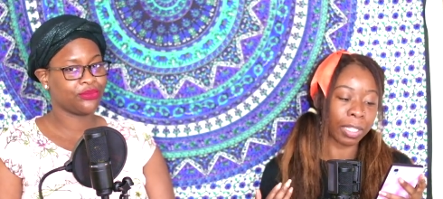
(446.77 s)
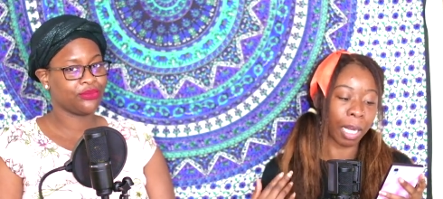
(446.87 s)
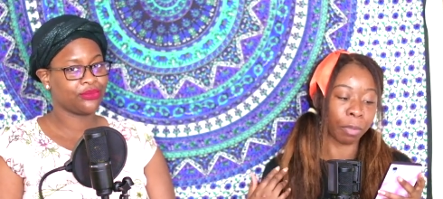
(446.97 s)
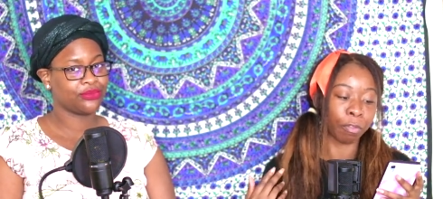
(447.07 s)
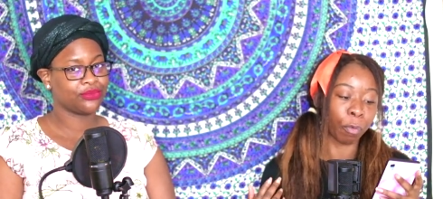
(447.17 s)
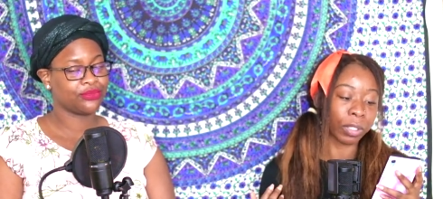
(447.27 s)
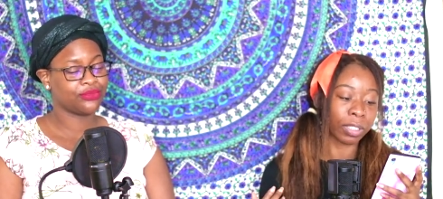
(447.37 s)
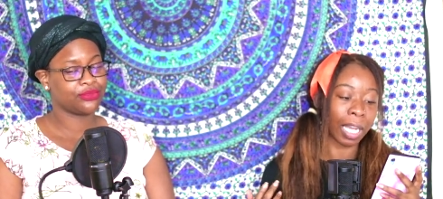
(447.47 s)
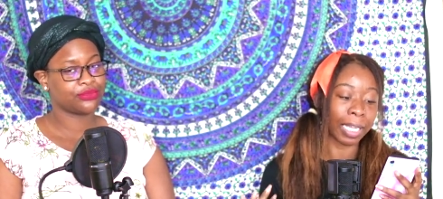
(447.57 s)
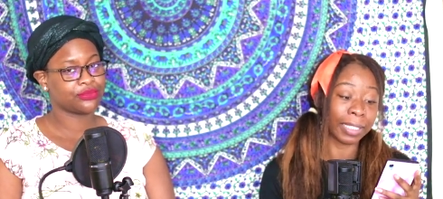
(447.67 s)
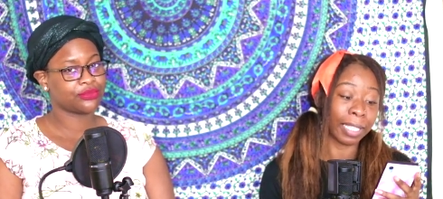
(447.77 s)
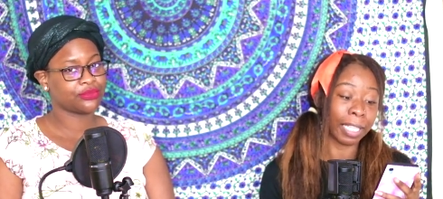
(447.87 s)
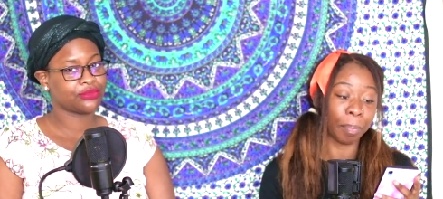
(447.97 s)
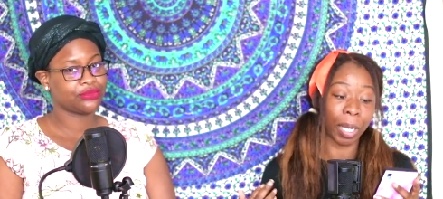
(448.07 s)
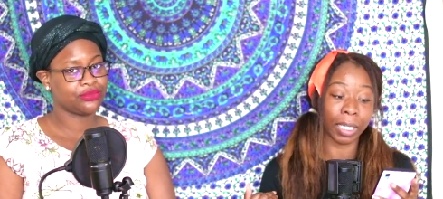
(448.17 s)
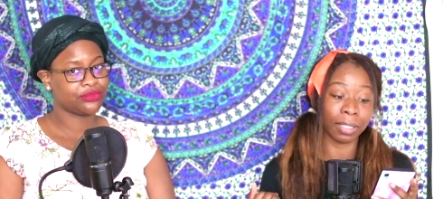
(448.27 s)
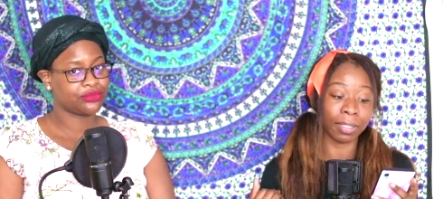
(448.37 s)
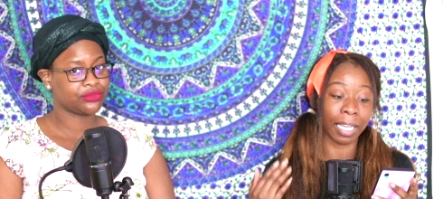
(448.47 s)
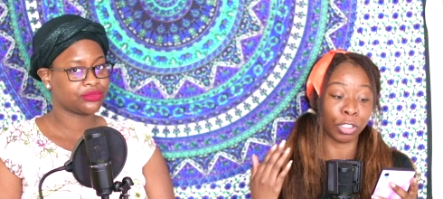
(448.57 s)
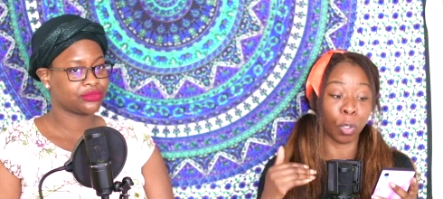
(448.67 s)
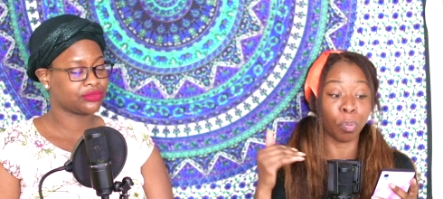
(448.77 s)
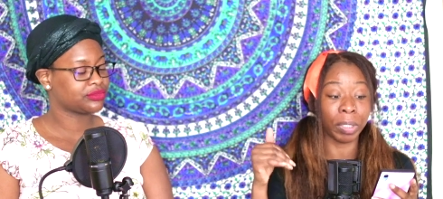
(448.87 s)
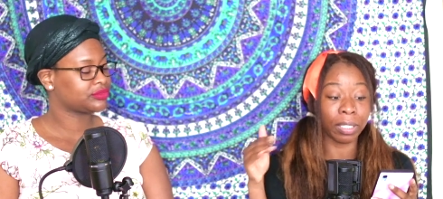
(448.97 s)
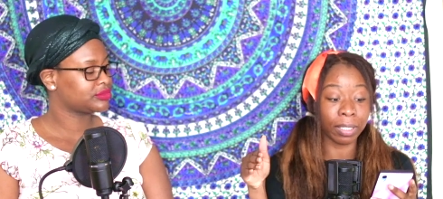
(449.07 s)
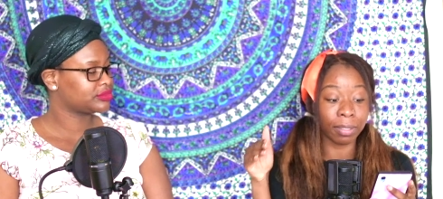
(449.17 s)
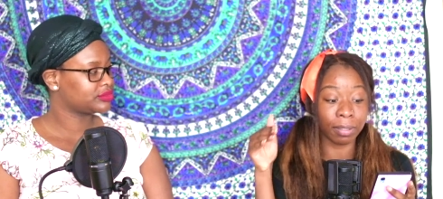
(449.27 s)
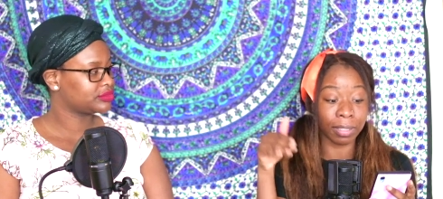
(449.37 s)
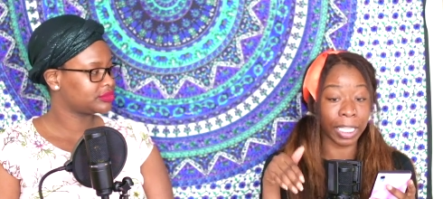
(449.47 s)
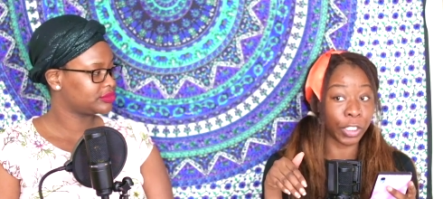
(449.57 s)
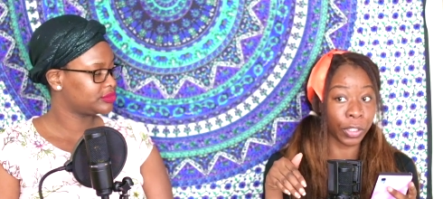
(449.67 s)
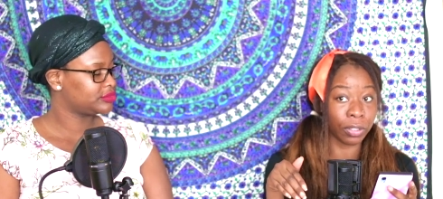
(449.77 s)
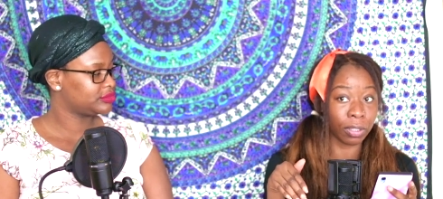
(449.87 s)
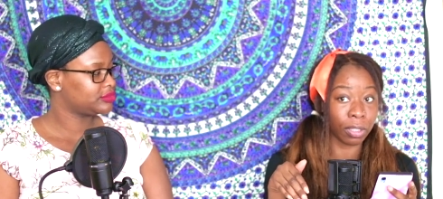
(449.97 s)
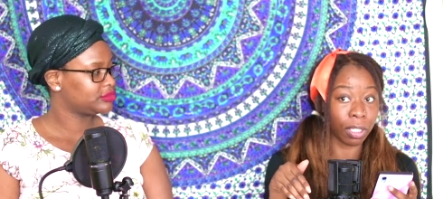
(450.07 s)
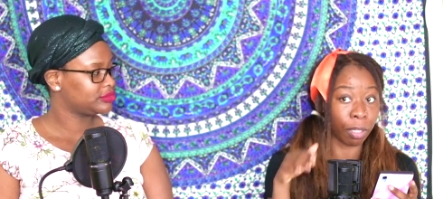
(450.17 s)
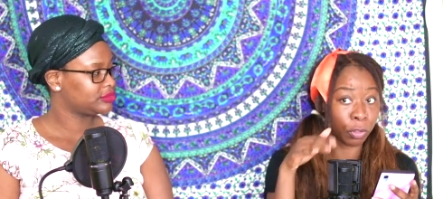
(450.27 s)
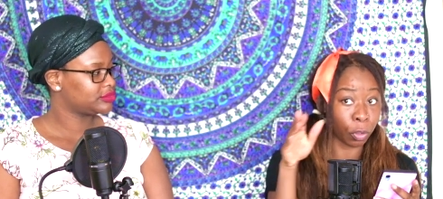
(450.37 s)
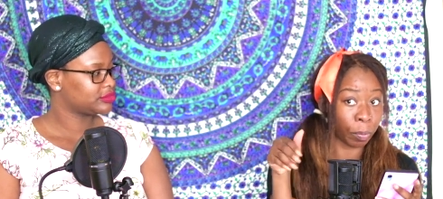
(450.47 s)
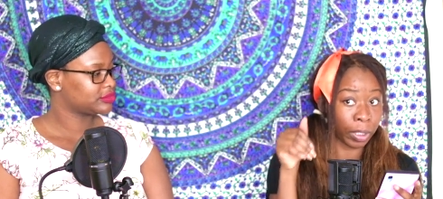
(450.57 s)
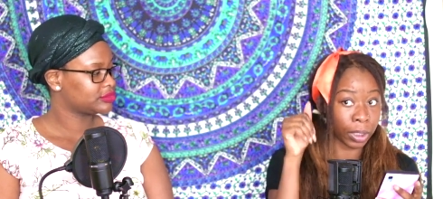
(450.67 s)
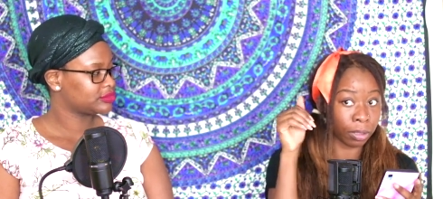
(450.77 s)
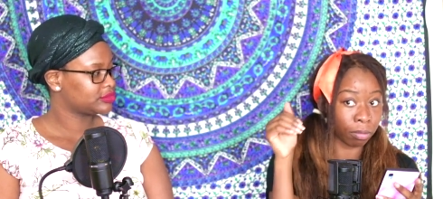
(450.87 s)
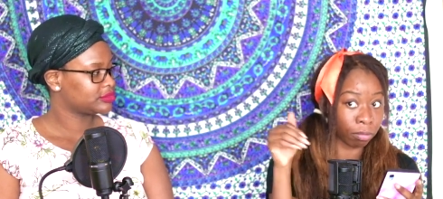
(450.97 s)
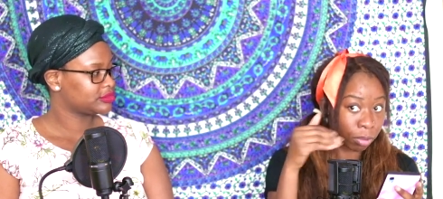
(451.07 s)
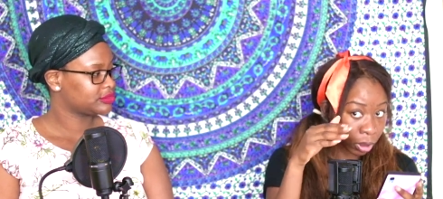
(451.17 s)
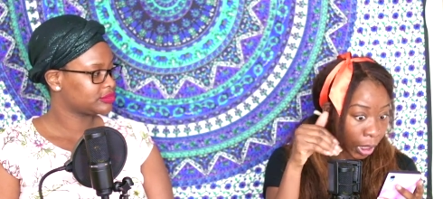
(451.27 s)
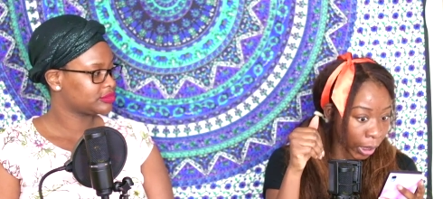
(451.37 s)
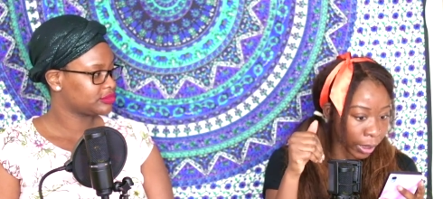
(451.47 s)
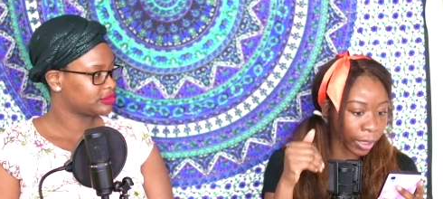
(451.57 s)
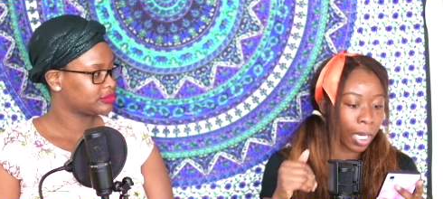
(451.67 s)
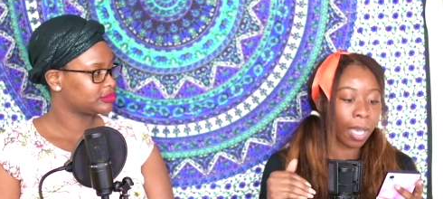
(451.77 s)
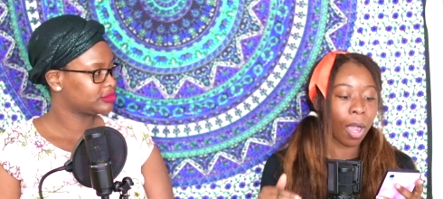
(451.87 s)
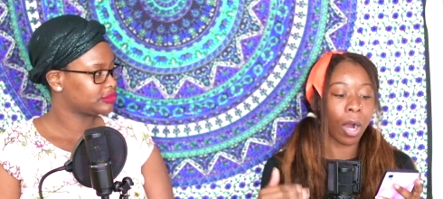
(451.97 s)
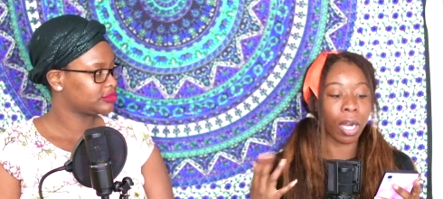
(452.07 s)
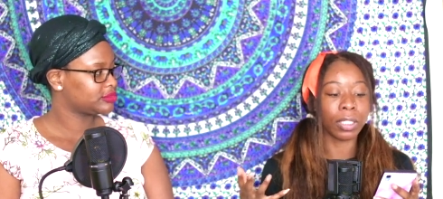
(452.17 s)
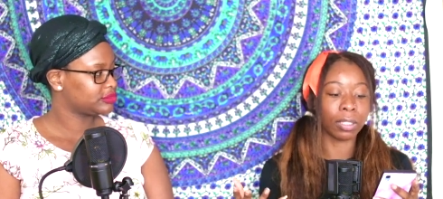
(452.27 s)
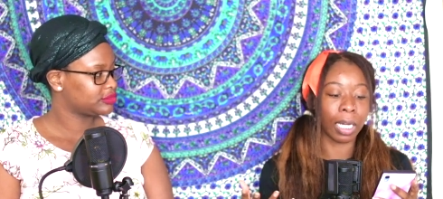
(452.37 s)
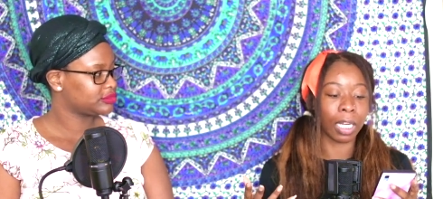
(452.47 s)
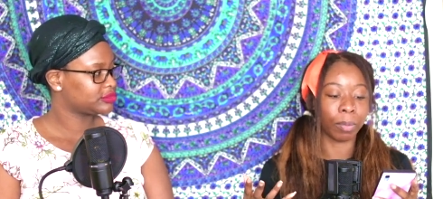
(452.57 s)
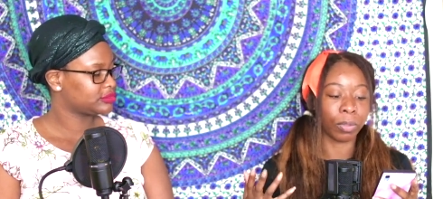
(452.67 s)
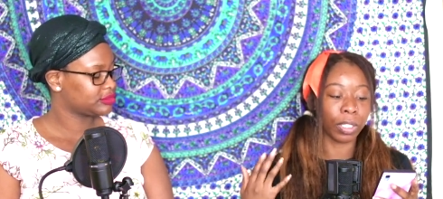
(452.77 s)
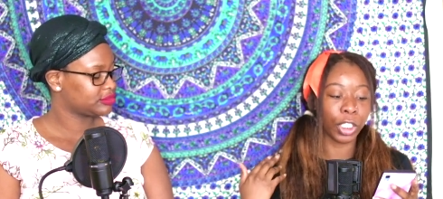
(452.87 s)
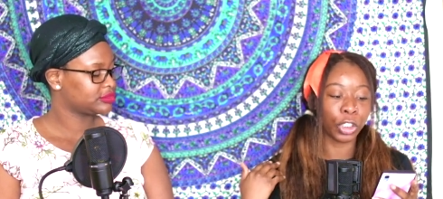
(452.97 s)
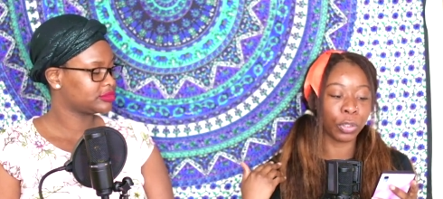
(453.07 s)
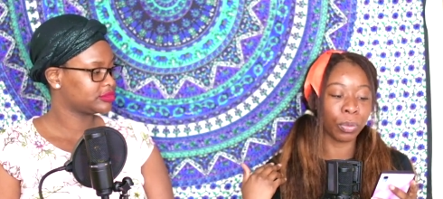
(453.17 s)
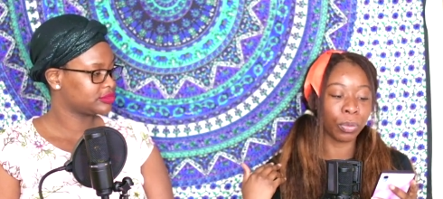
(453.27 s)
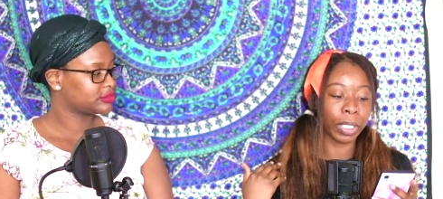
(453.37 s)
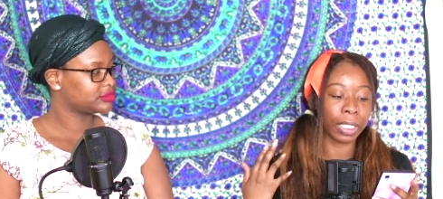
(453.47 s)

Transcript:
Speaker 1: that reinforces the idea that bodies that don't meet these standards of European society are undesirable. The issue can